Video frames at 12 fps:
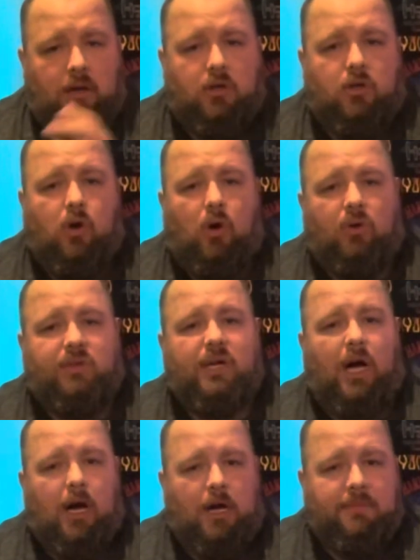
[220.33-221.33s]
Colt
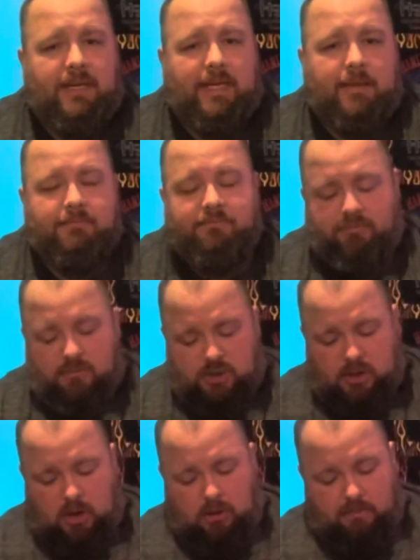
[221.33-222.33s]
Army.
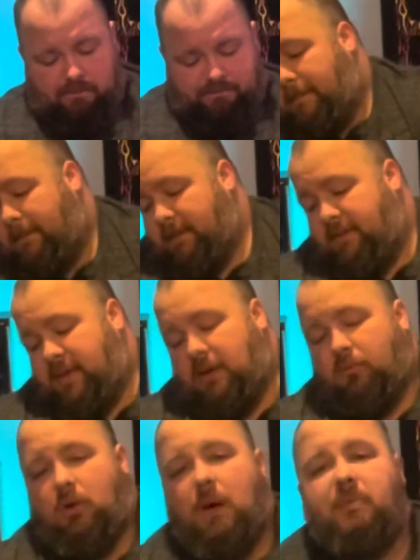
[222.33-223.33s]
So, the
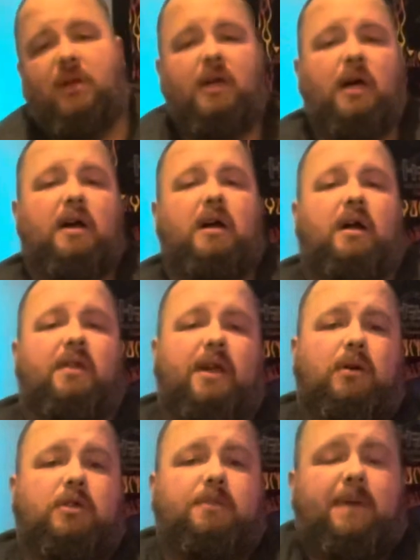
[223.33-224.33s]
replica
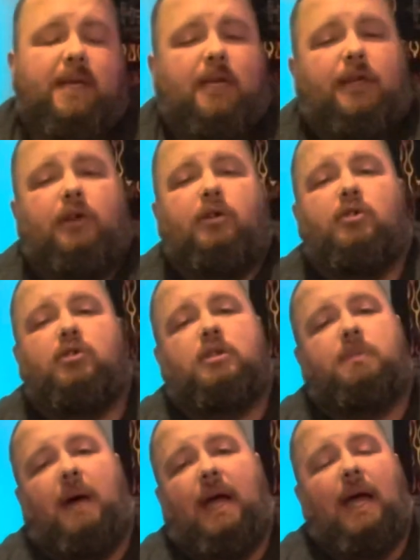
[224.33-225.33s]
that was being used
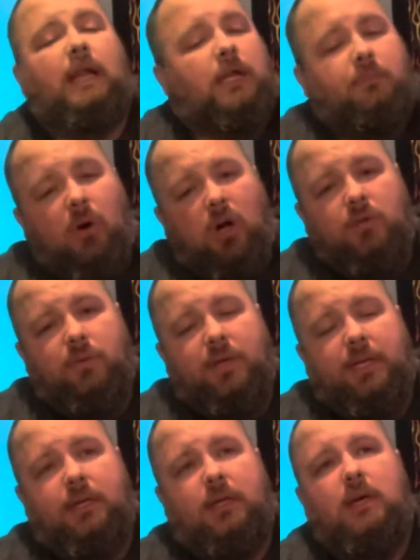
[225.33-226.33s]
by Alec
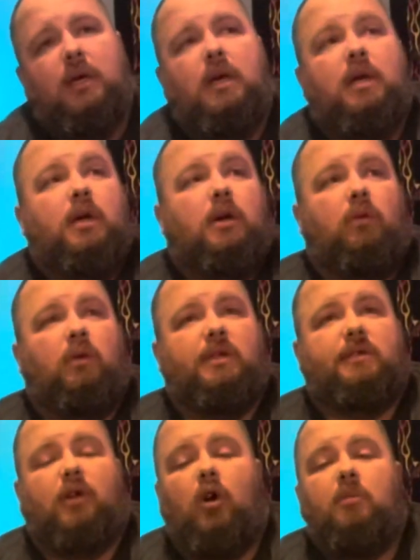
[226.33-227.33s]
Baldwin
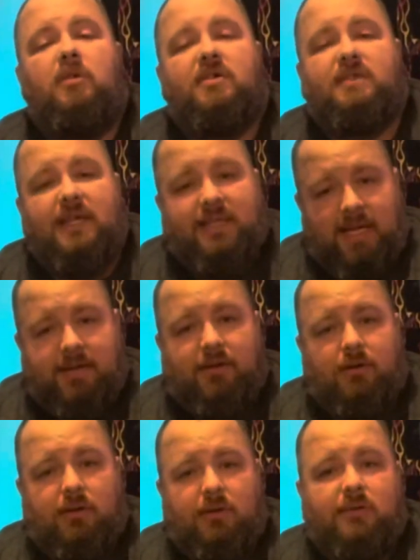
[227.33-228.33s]
was almost
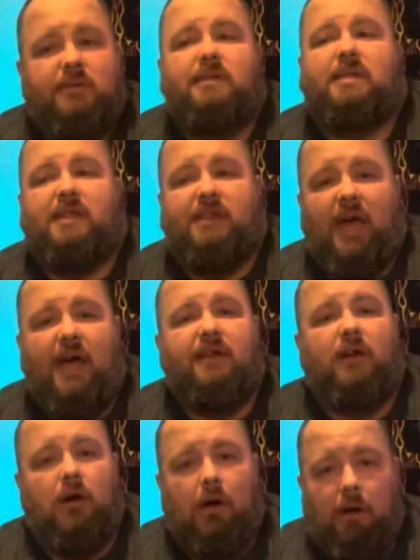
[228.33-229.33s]
identical to that
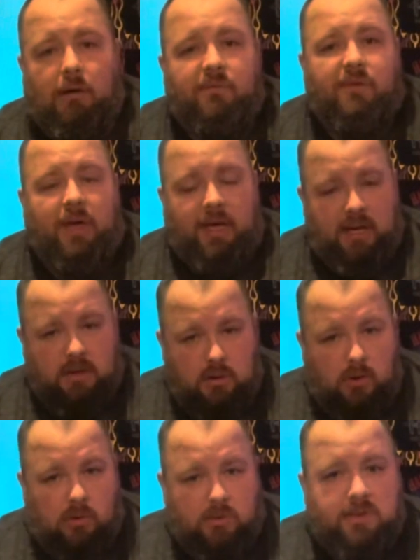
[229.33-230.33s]
of a
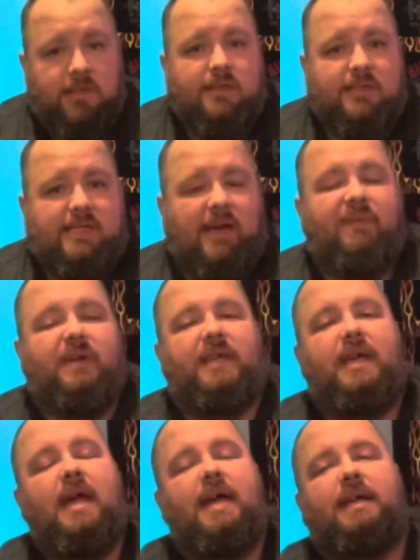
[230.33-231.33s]
Colt
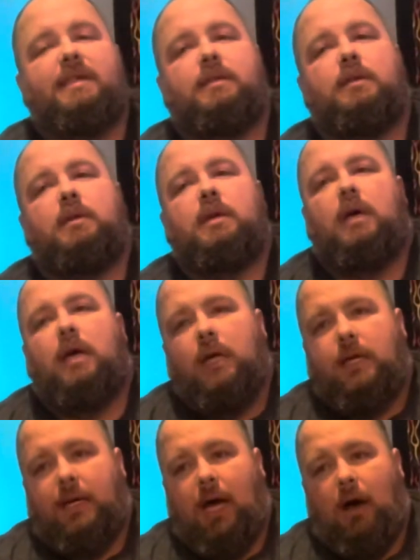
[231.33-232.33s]
78.
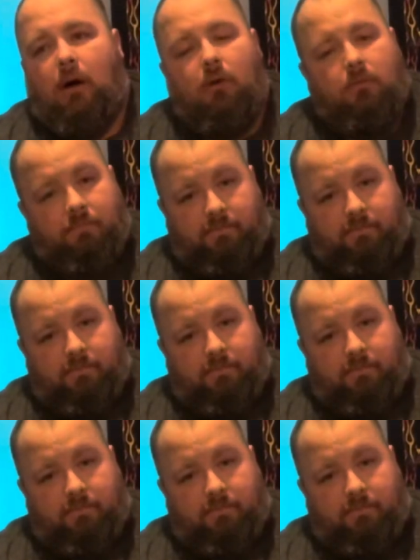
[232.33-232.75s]
Now,